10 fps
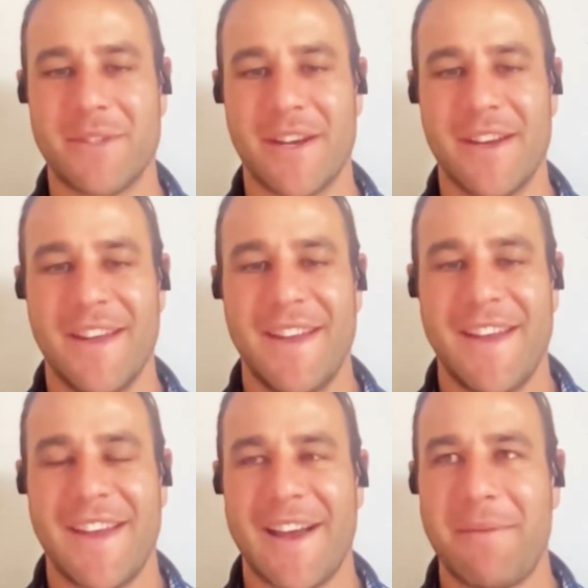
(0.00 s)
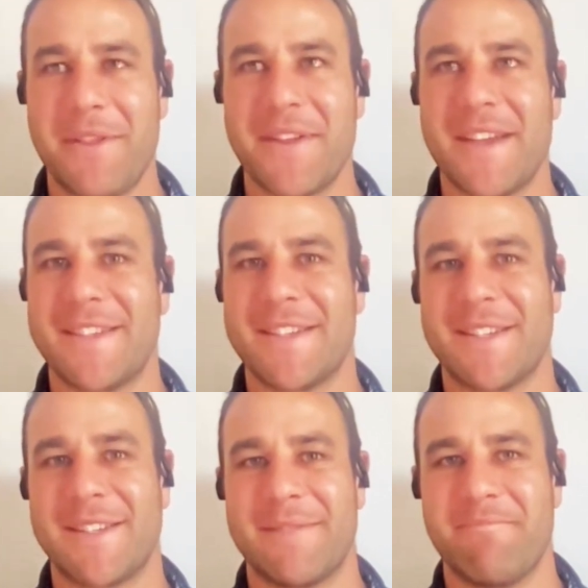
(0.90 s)
So I think
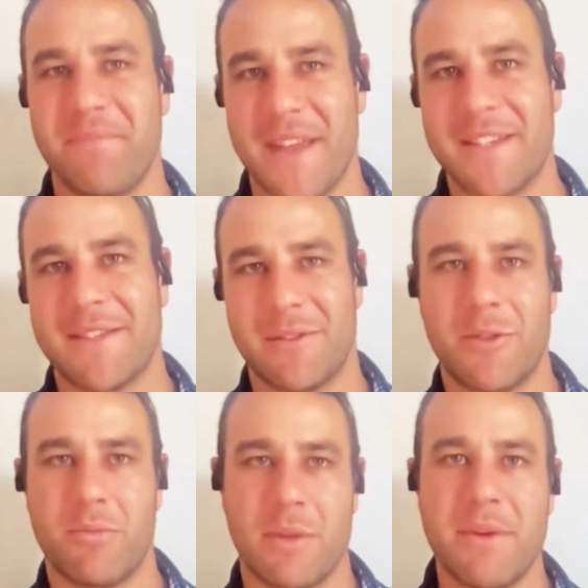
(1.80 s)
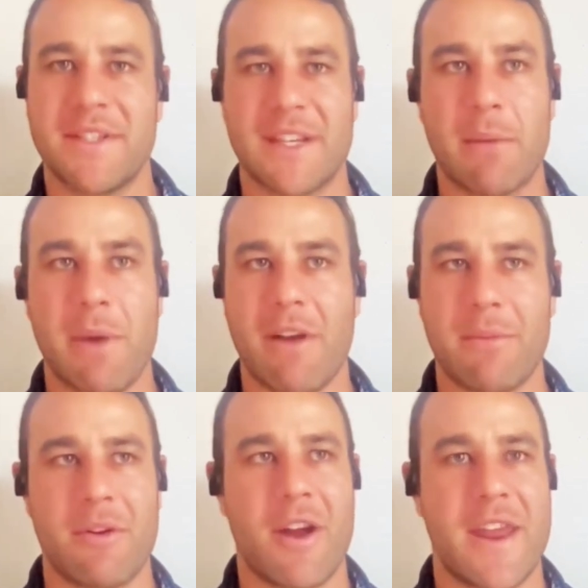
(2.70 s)
that's the best thing about
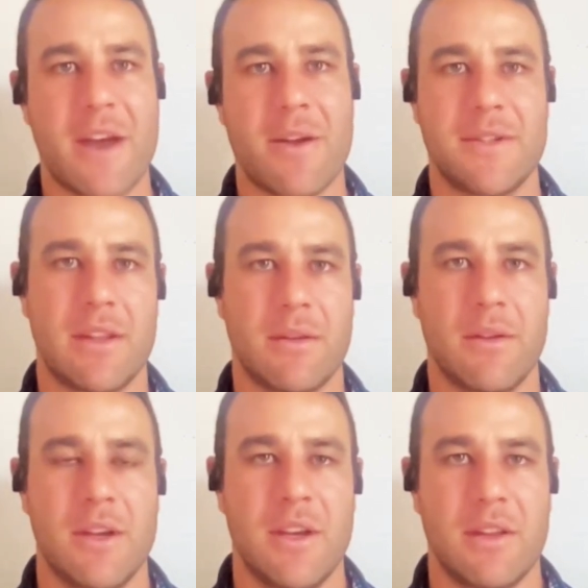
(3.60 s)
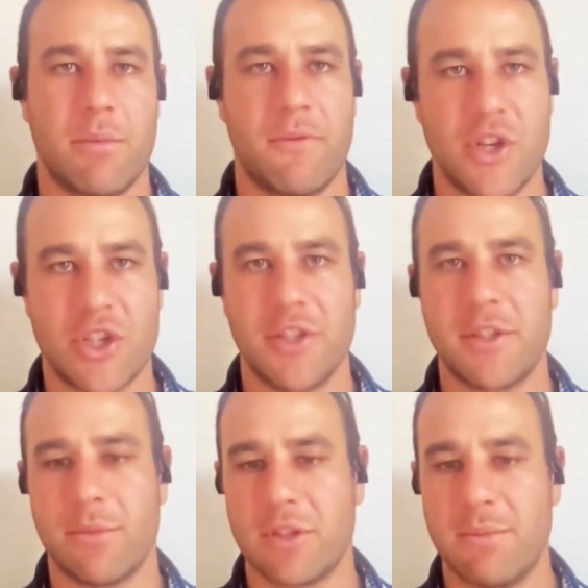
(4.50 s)
rugby right now, is that the
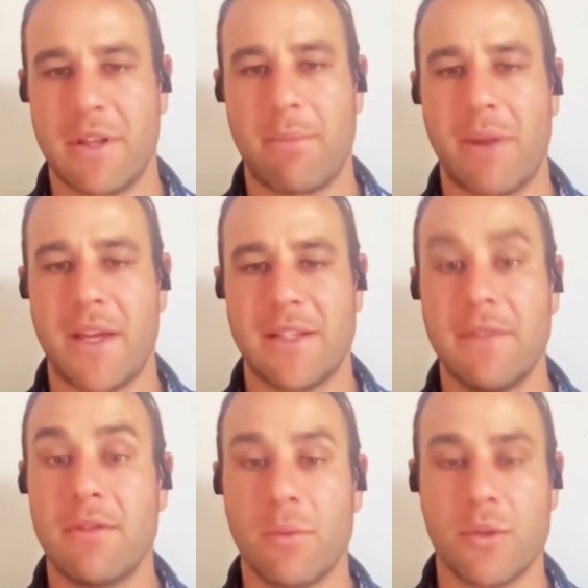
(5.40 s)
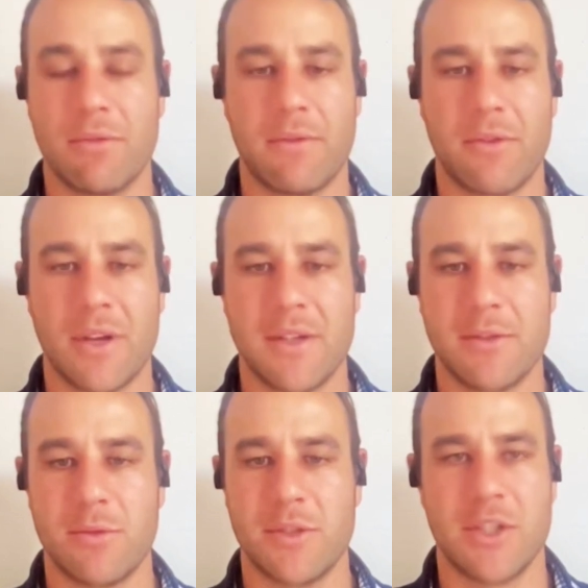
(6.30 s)
professionalism and respect that players give towards referees and
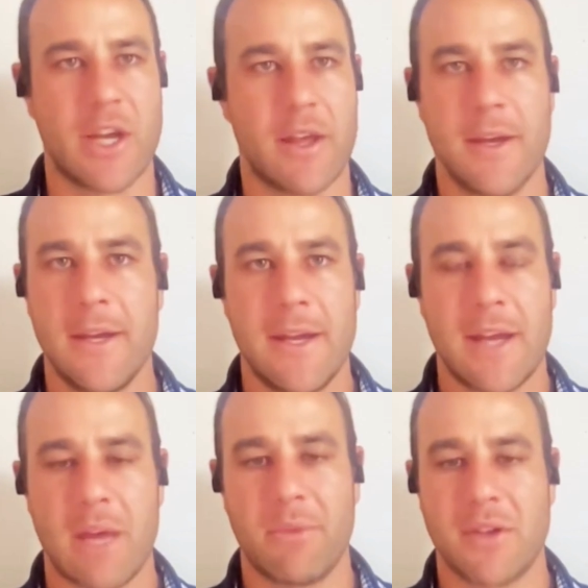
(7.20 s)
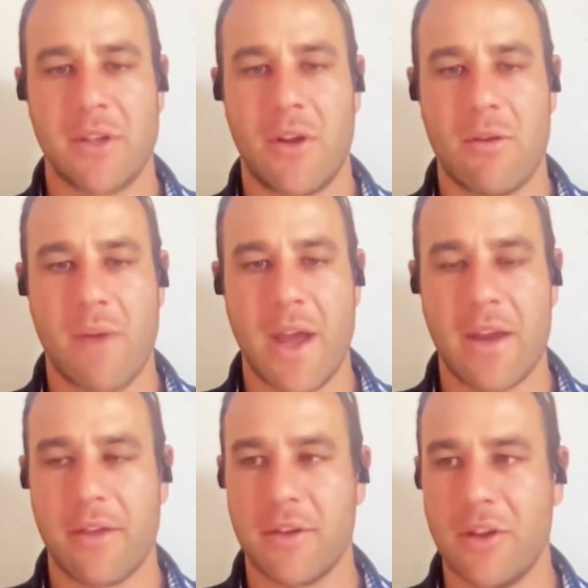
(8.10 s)
towards each other goes a long way.
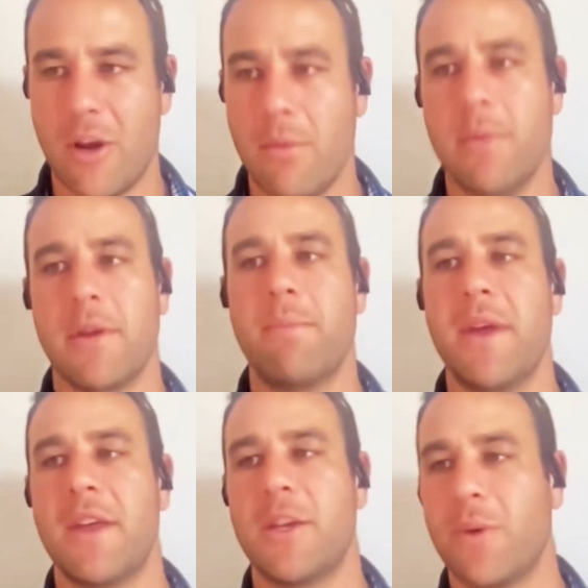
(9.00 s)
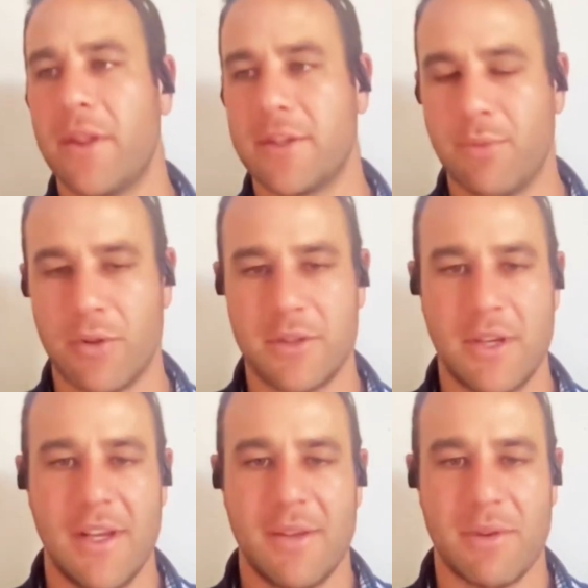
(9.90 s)
And I think when we compare that to other sports,
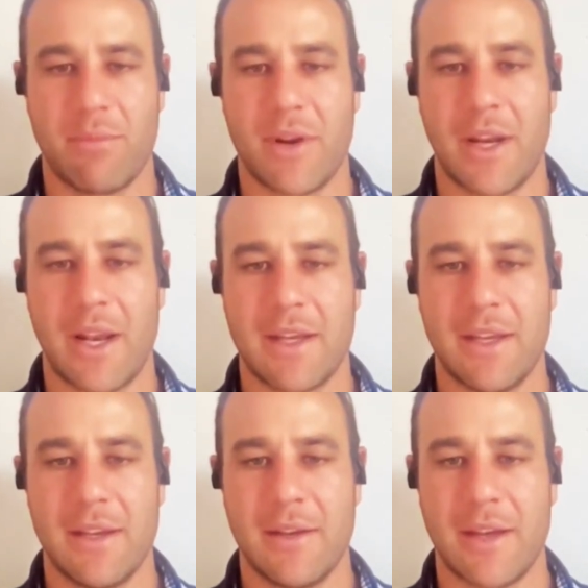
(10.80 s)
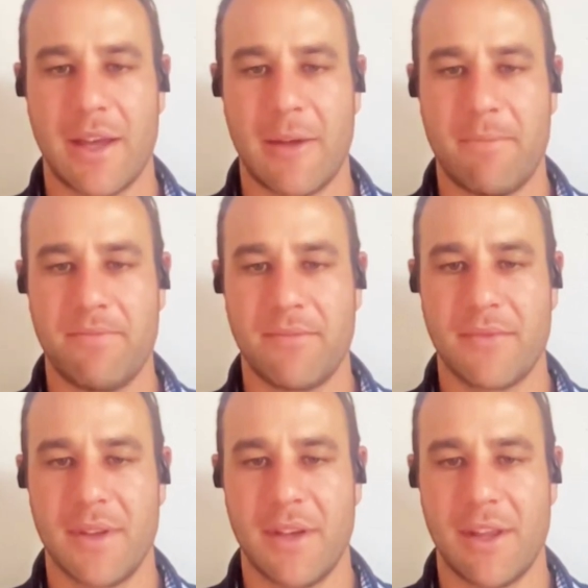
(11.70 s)
we're pretty lucky
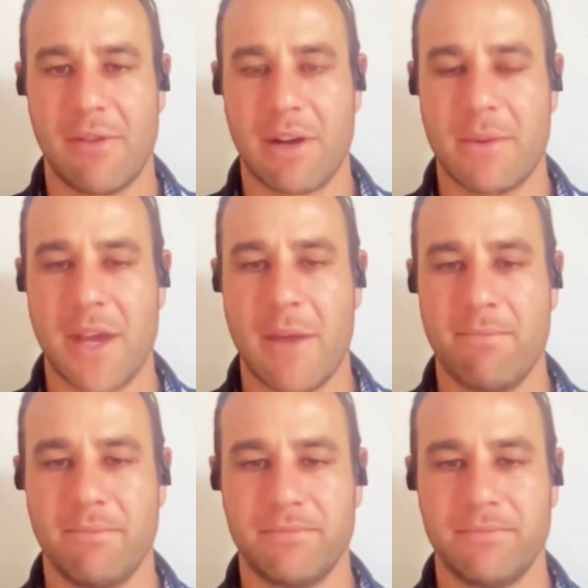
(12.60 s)
in the rugby game.